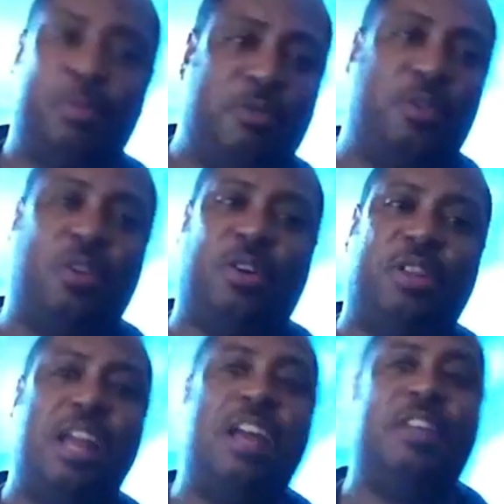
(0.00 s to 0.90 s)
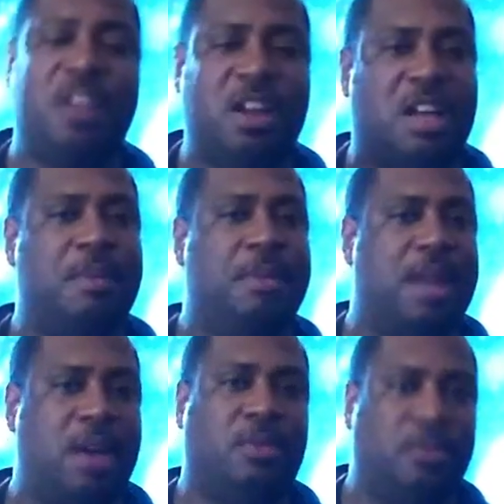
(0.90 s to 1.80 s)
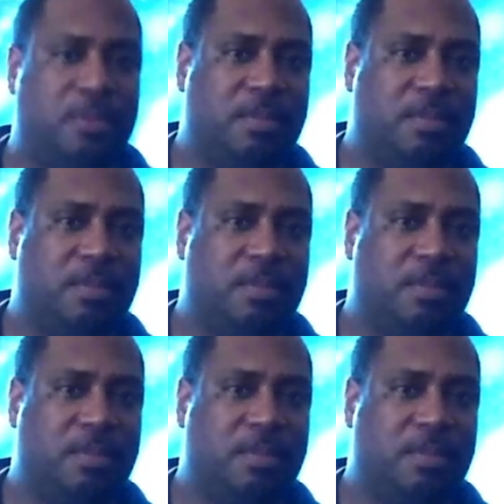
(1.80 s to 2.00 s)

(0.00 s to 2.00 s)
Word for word: before, now they're coming out.